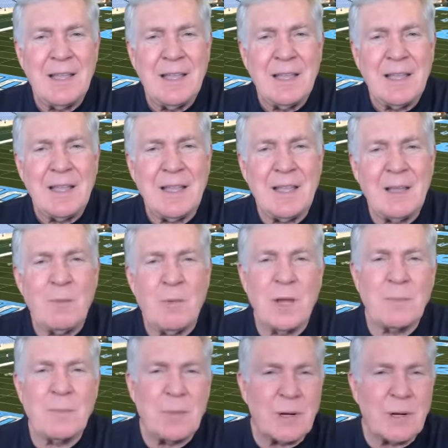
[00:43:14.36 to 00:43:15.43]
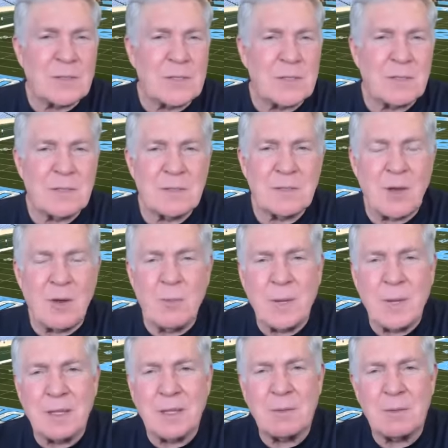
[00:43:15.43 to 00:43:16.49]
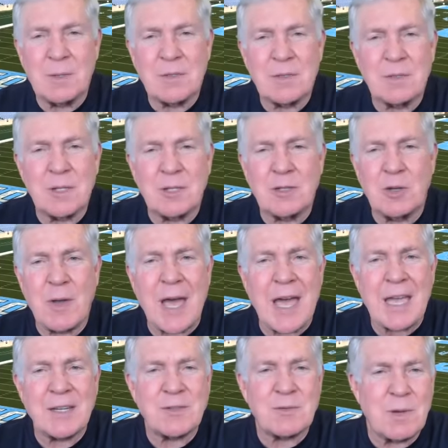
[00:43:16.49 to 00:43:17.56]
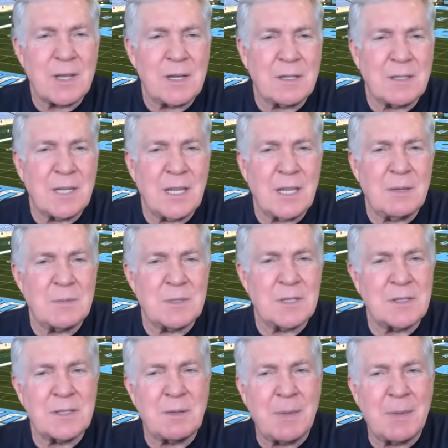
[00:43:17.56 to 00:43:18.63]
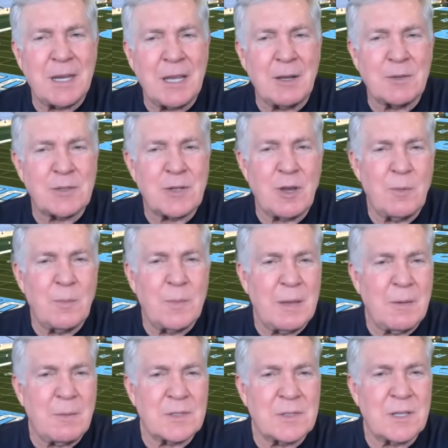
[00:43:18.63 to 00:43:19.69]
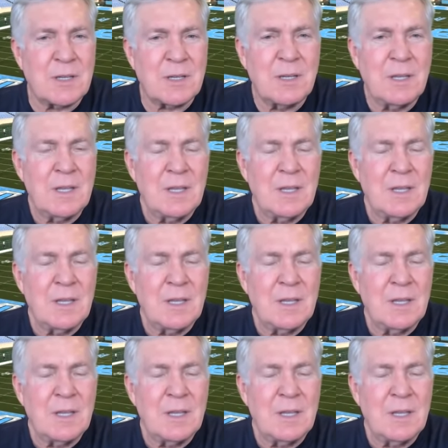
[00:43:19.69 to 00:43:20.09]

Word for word: Uh, one person told me that was the two highest rated teams, and somebody else told me it was the